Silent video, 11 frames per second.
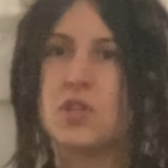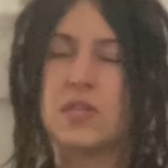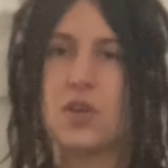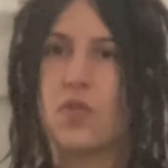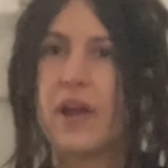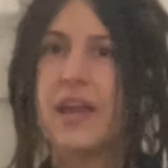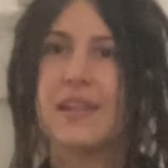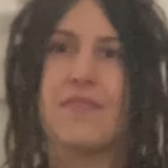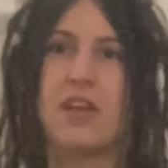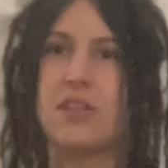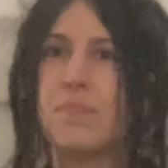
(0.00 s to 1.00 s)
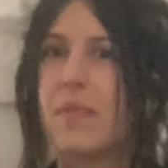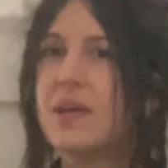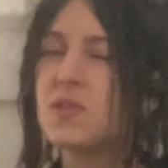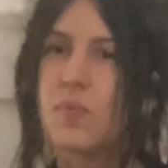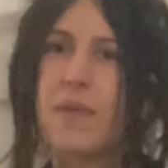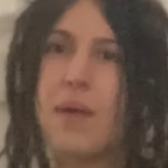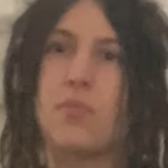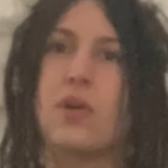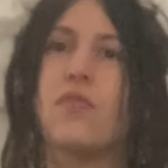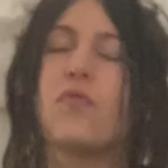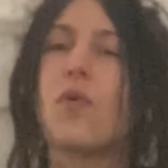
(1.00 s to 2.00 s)
just ingrained. They've got the muscle
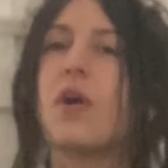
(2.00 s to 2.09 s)
memory